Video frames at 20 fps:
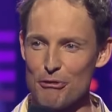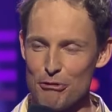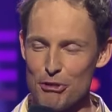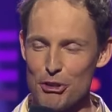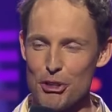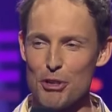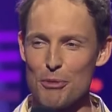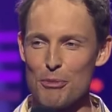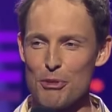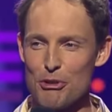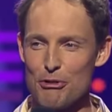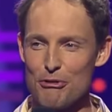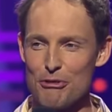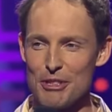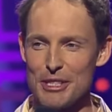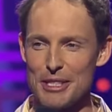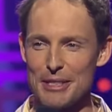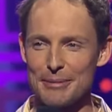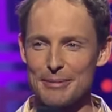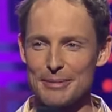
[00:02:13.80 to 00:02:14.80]
for the
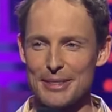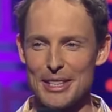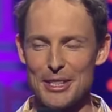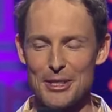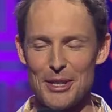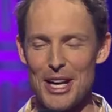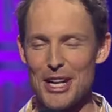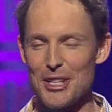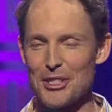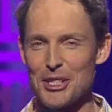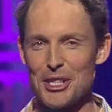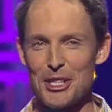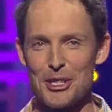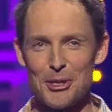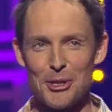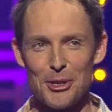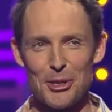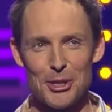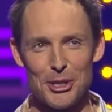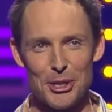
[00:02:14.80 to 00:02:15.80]
movie. And they're asking
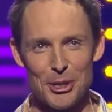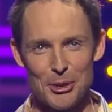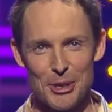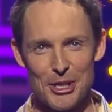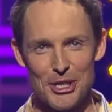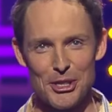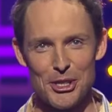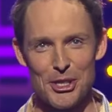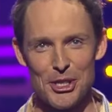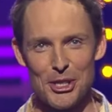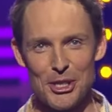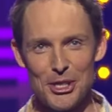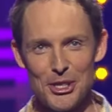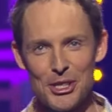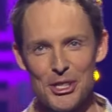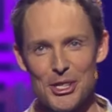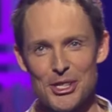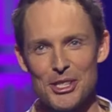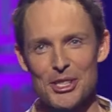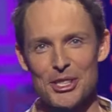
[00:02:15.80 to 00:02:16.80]
you all the
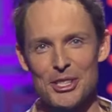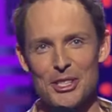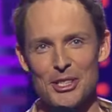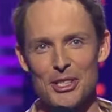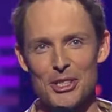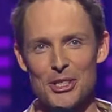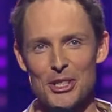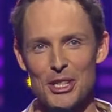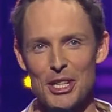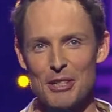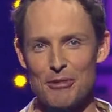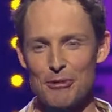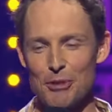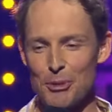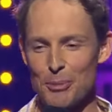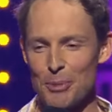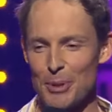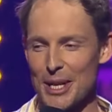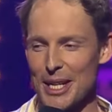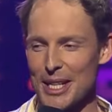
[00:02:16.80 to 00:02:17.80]
questions to see if
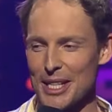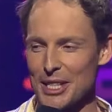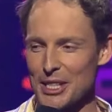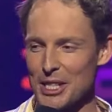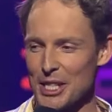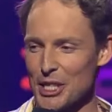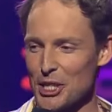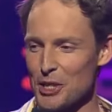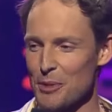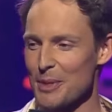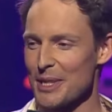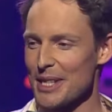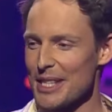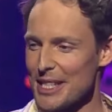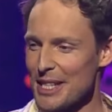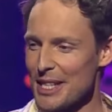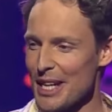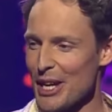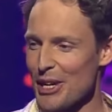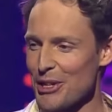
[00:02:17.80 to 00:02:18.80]
you're paying attention. But
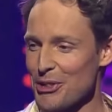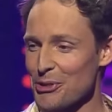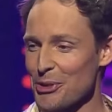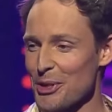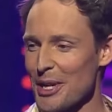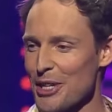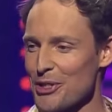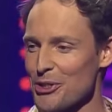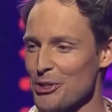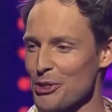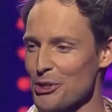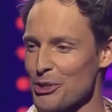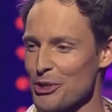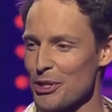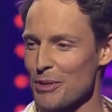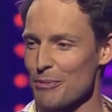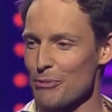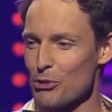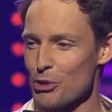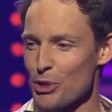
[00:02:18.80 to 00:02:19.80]
then they also ask you
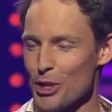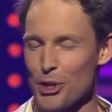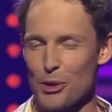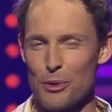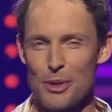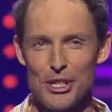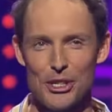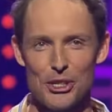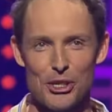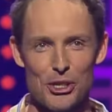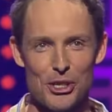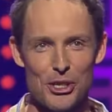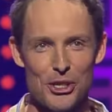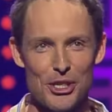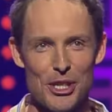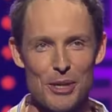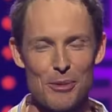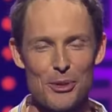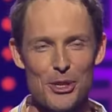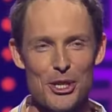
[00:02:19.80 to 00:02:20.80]
some trick
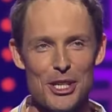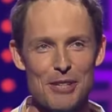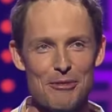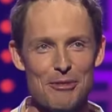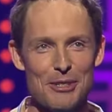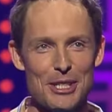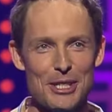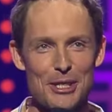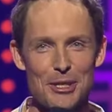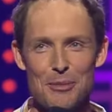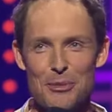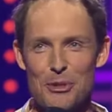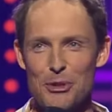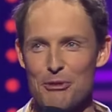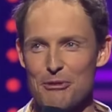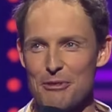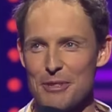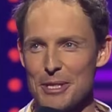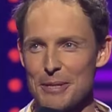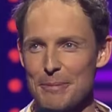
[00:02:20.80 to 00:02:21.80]
questions that weren't even in the
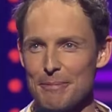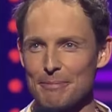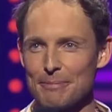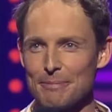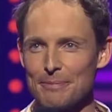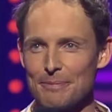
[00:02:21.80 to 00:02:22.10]
movie